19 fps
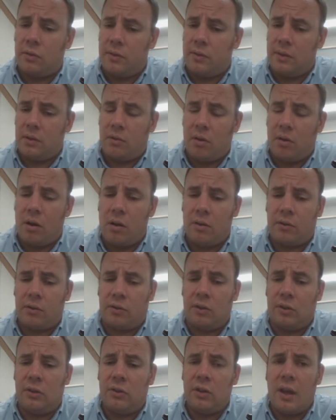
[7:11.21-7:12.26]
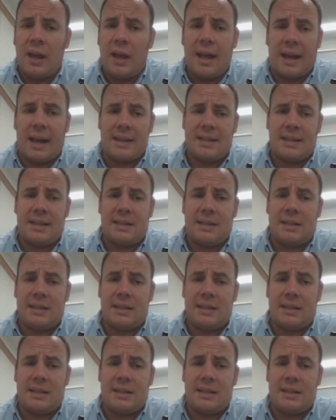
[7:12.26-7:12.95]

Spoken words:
and grasses has led